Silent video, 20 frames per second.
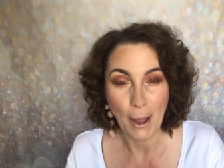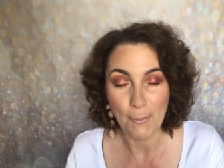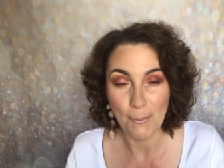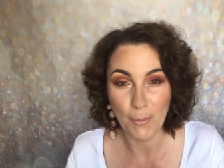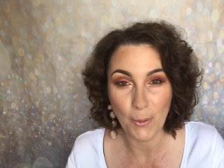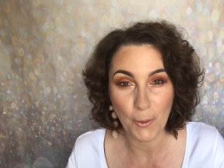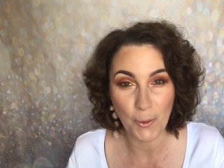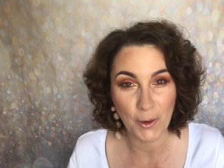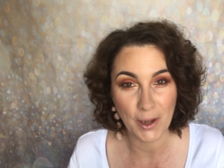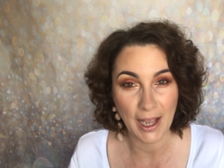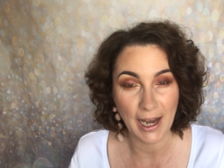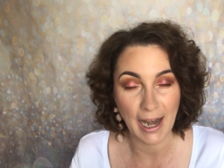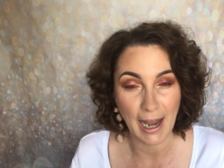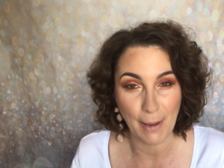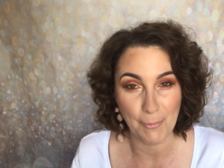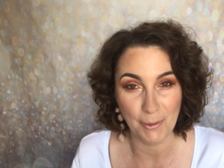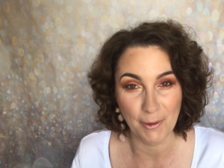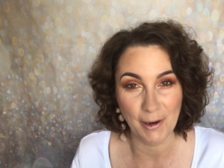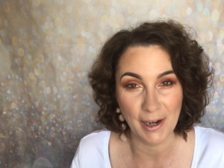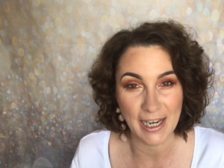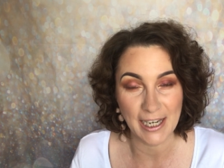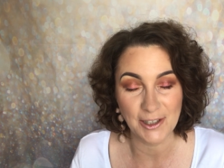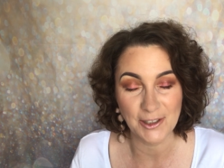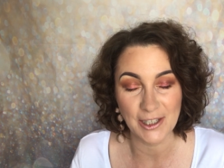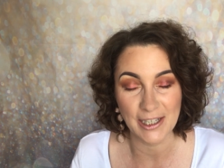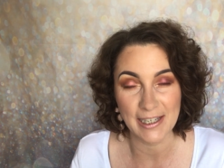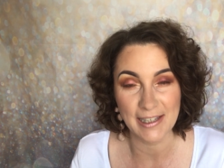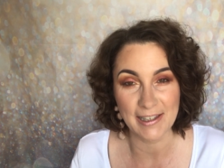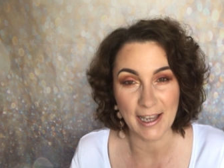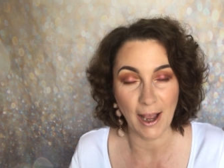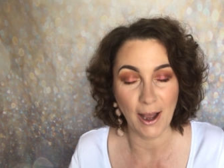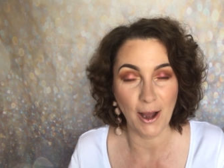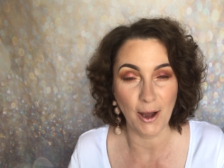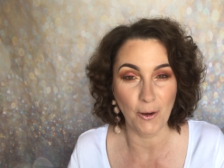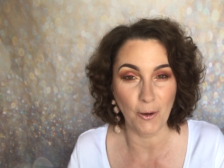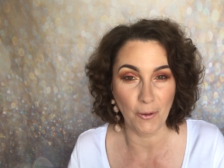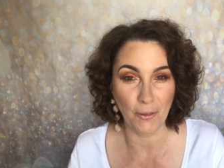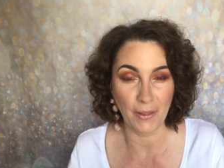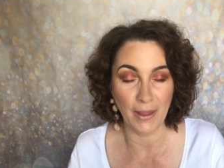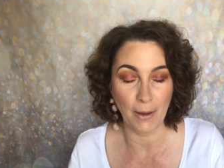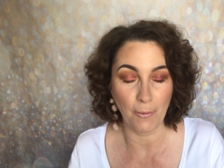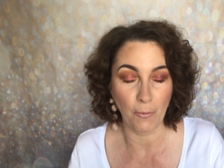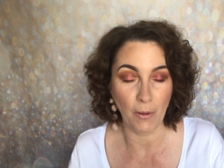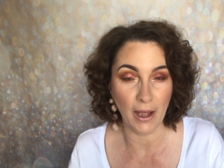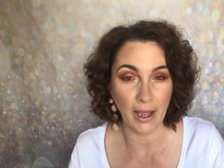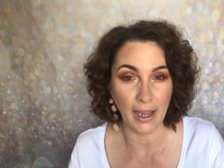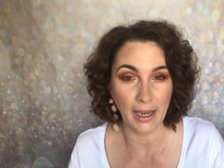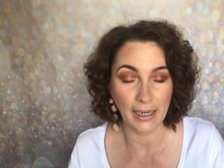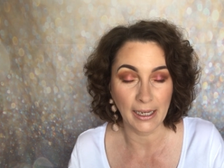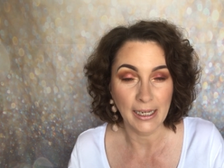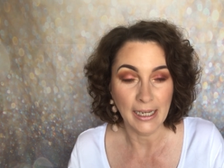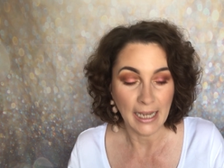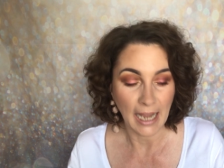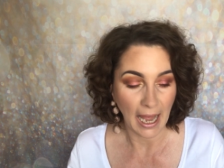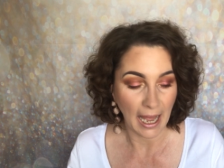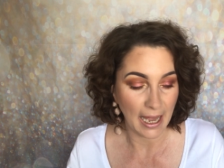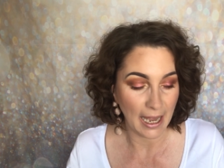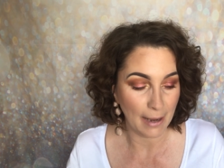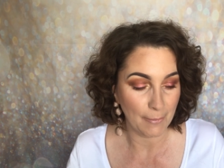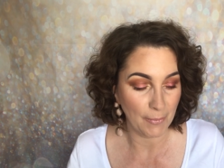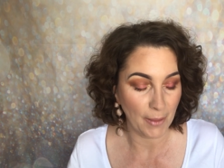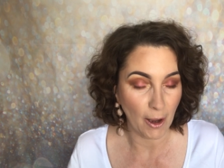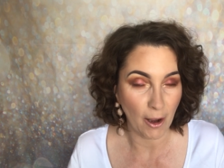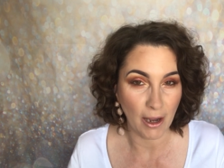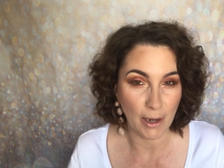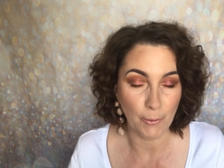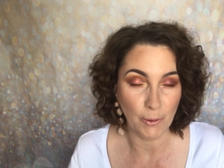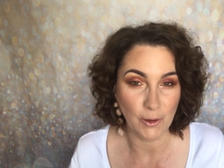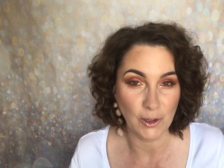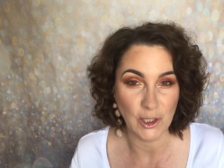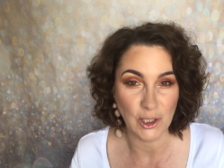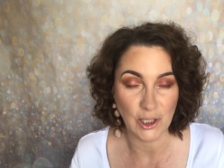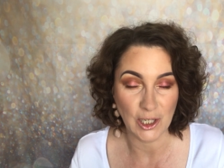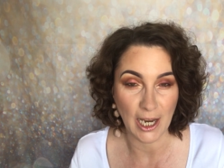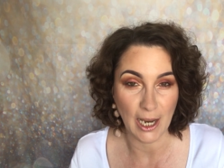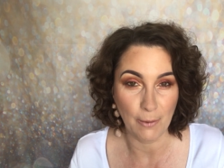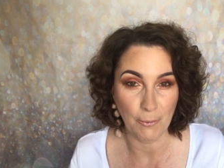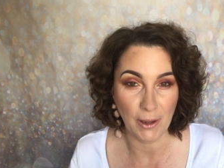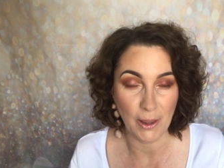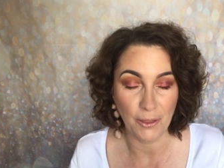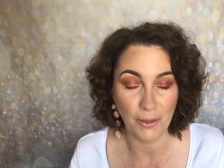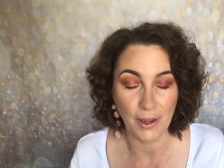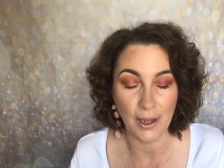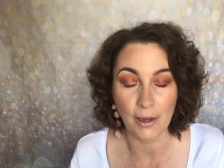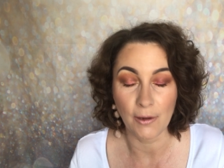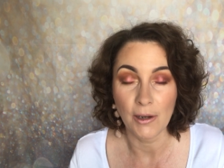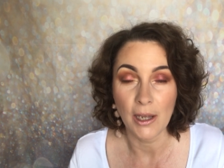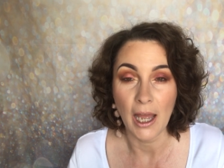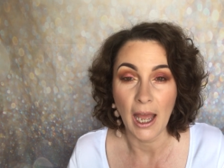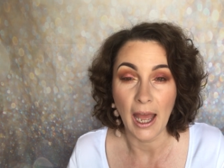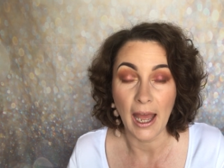more collaborations are on their way um, that I want to share with you.